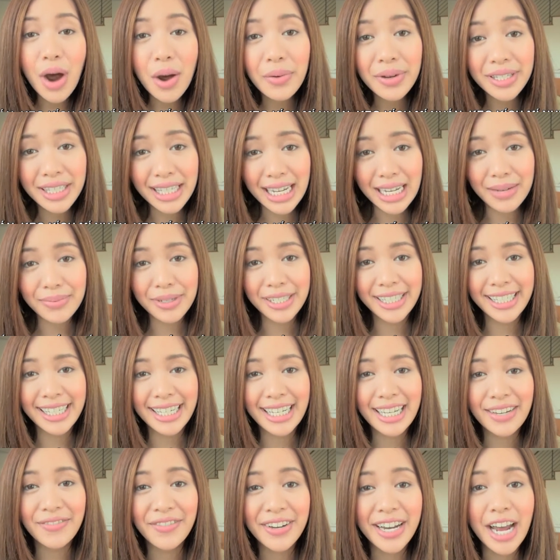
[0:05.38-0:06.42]
able to
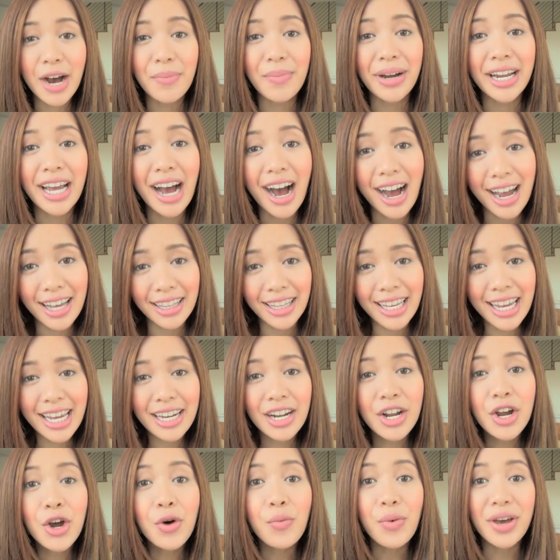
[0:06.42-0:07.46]
even out my eyelid
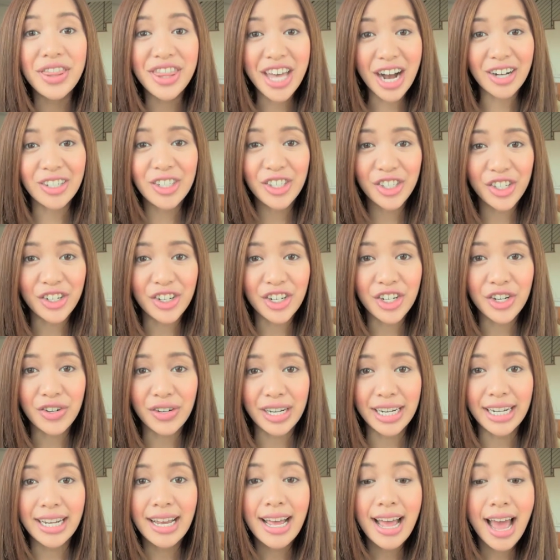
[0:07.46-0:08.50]
without
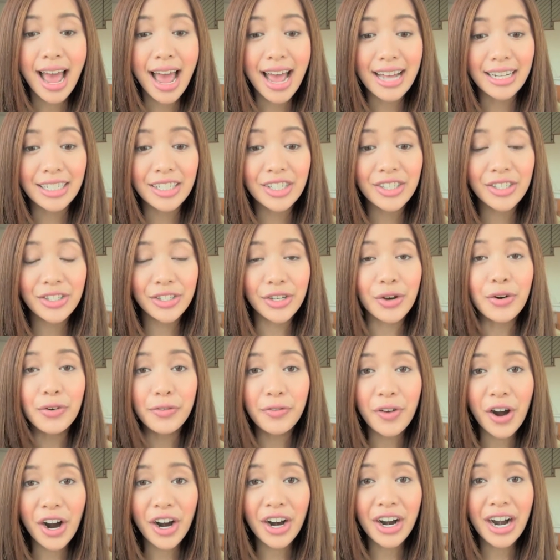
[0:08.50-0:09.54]
surgery. And so
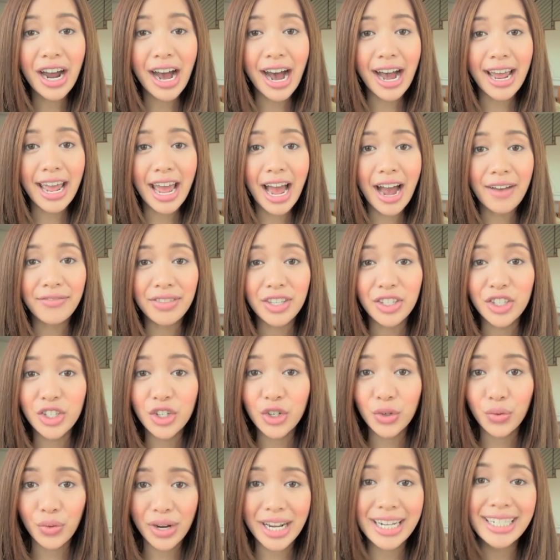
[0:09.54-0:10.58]
far, I have this
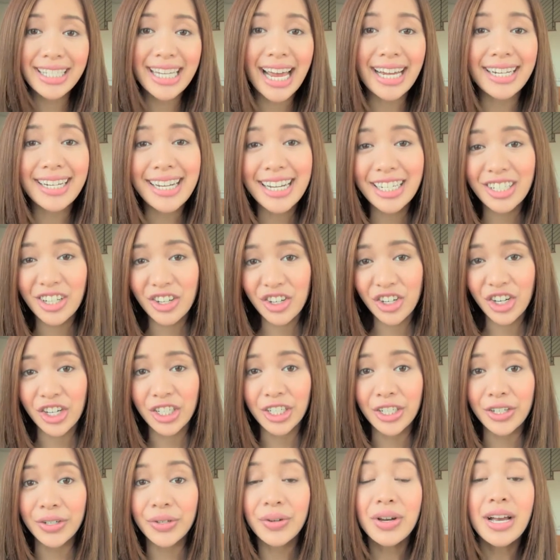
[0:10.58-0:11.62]
great technique to show
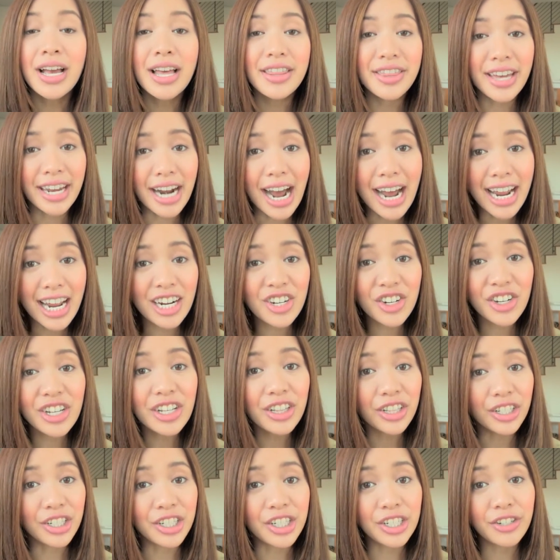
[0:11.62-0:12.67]
you that I actually
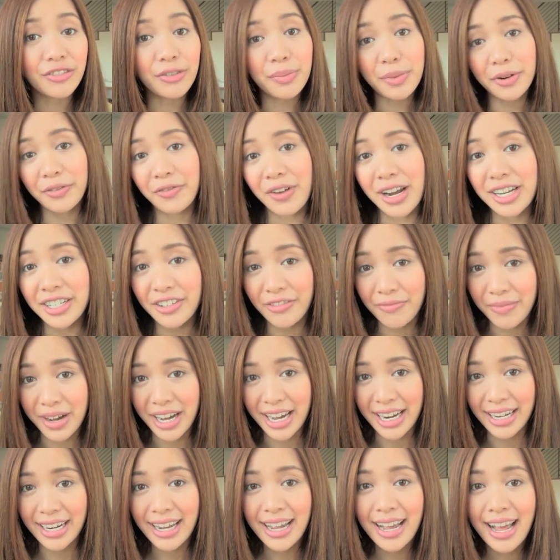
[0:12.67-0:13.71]
learned from a friend of
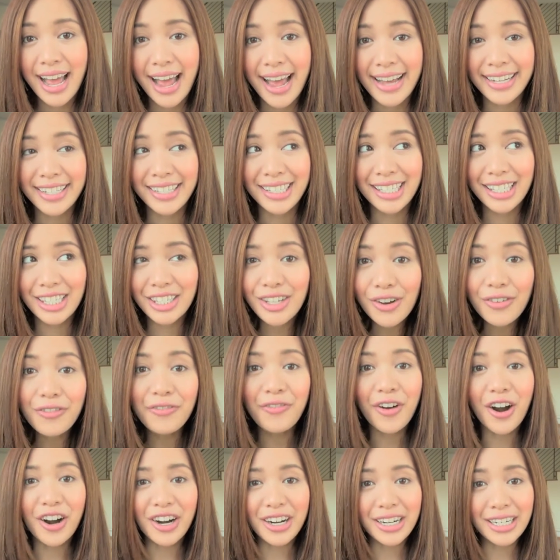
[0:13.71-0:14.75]
mine. And so
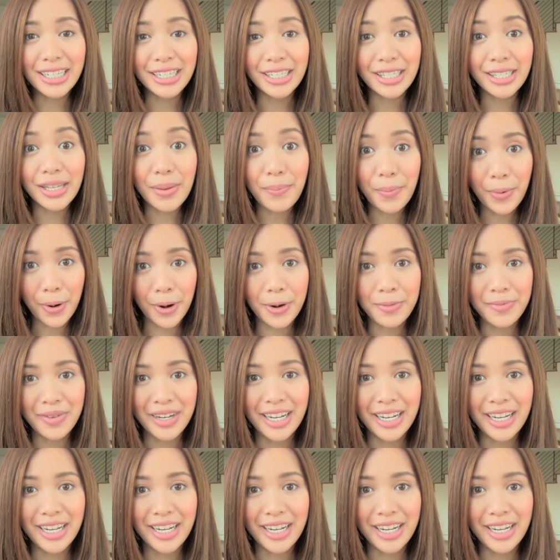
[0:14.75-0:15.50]
far, it's permanent.